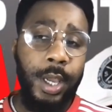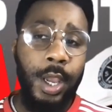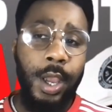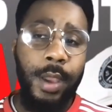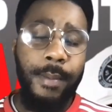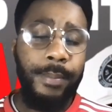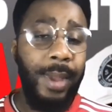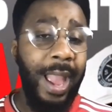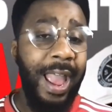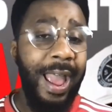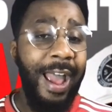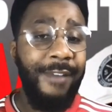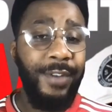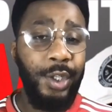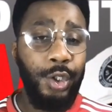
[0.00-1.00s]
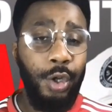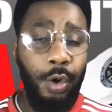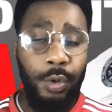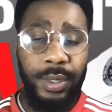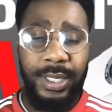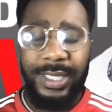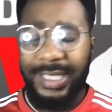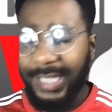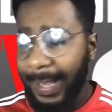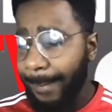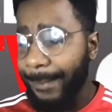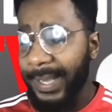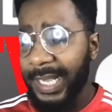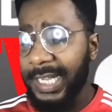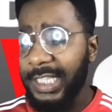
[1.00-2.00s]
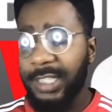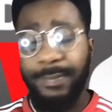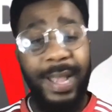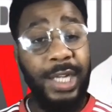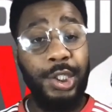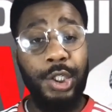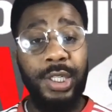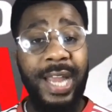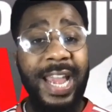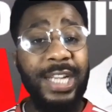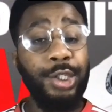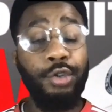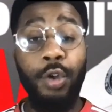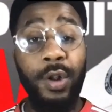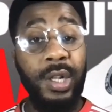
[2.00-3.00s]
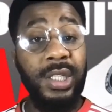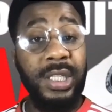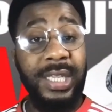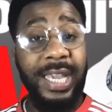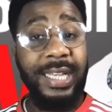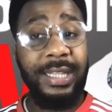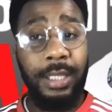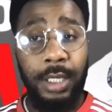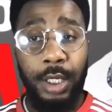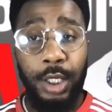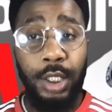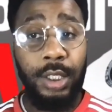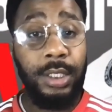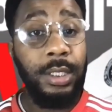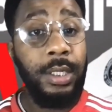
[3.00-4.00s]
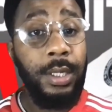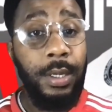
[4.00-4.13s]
Um, Ivan Toney, set piece. Manchester United struggling to get the,